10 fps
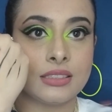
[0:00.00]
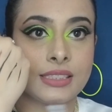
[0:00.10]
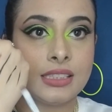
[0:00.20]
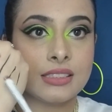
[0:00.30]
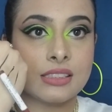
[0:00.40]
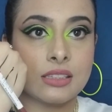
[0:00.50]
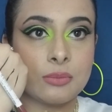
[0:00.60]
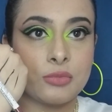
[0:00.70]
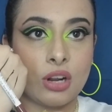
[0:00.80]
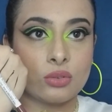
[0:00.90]
See, this is the
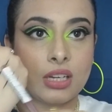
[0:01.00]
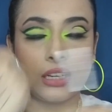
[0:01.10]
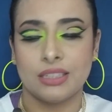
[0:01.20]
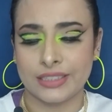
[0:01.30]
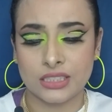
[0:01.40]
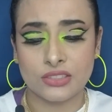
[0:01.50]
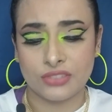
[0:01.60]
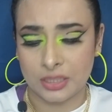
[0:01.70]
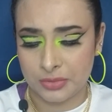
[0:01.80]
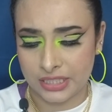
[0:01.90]
brown color, and it is a
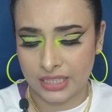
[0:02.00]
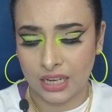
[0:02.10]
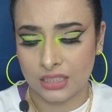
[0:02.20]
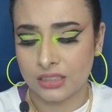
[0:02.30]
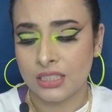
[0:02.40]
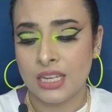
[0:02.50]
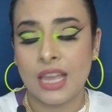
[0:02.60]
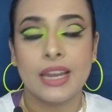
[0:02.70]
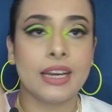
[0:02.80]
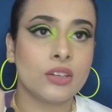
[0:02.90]
very pretty color.
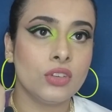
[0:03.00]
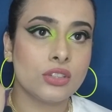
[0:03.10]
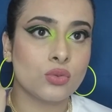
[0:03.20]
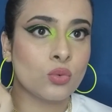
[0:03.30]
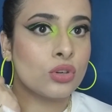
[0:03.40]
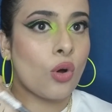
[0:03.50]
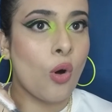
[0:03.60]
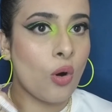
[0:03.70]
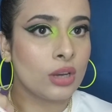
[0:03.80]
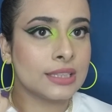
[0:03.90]
It will suit
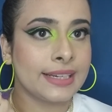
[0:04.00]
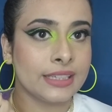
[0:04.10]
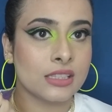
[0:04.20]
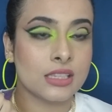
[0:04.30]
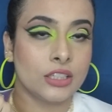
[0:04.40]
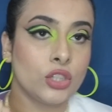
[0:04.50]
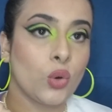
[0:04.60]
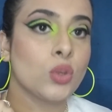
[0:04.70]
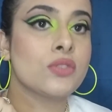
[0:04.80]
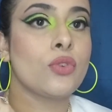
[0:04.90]
all the Indian skin
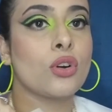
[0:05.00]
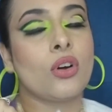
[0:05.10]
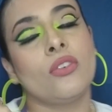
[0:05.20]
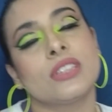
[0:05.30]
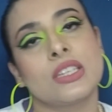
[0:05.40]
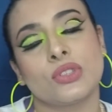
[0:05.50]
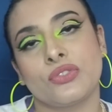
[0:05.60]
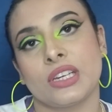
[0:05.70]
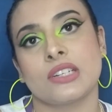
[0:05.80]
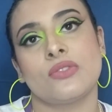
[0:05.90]
tones. For obviously for the
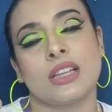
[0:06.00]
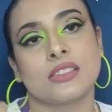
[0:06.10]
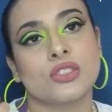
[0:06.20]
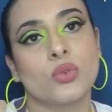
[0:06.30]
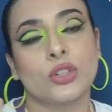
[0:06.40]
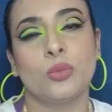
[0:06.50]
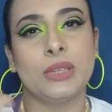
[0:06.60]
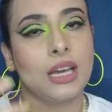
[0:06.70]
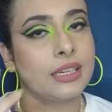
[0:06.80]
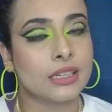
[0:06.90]
fairer ones, it's going to
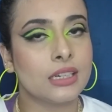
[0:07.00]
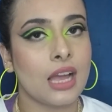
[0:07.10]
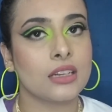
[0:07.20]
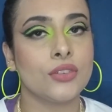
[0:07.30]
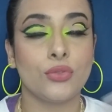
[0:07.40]
be a little darker.